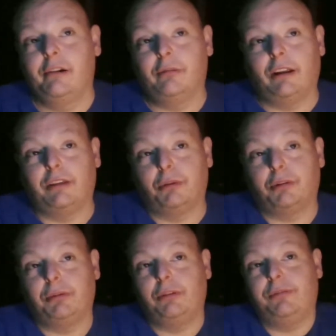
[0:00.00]
Red is supposed
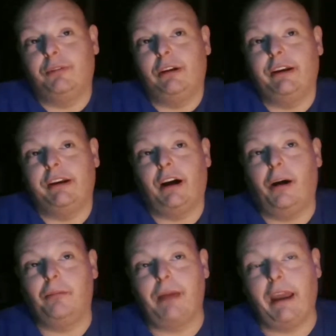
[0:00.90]
to be good for like
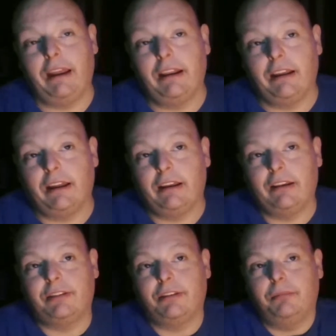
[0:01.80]
pain and
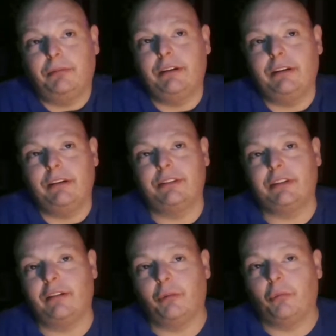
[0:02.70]
sleeping and
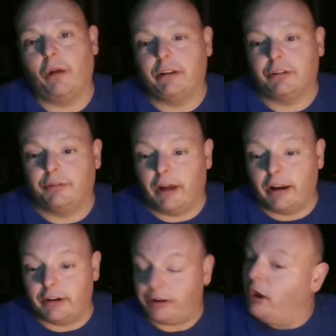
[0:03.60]
stuff, and white is good for
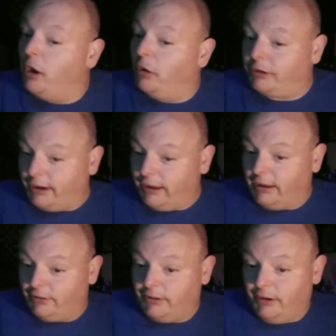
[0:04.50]
energy, which it
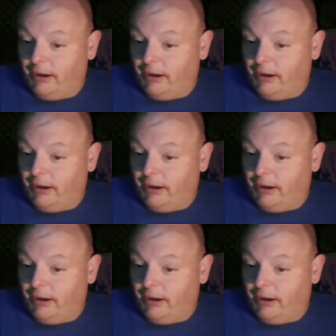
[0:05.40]
is.